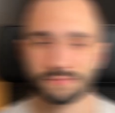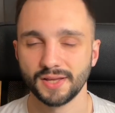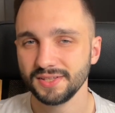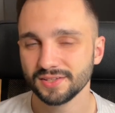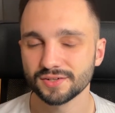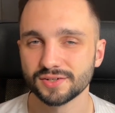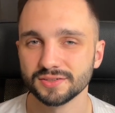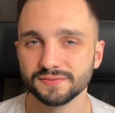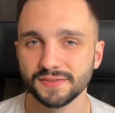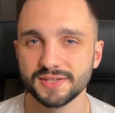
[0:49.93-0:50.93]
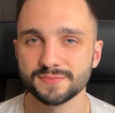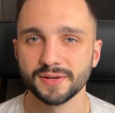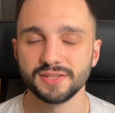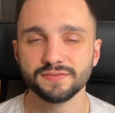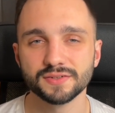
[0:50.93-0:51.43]
EditorConfig is
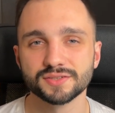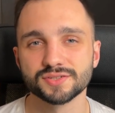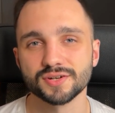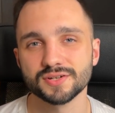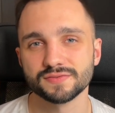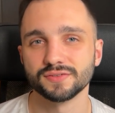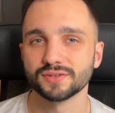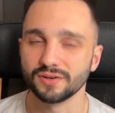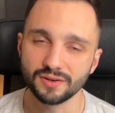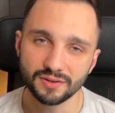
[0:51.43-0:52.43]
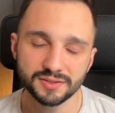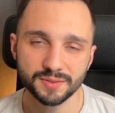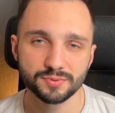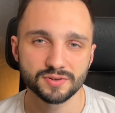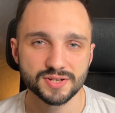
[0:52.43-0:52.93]
my default choice for all
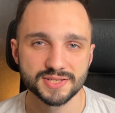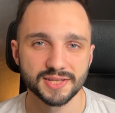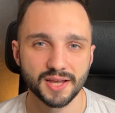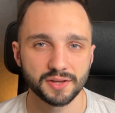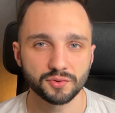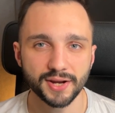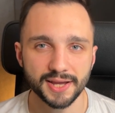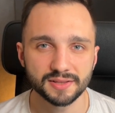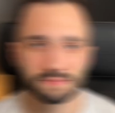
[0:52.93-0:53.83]
the projects that I create.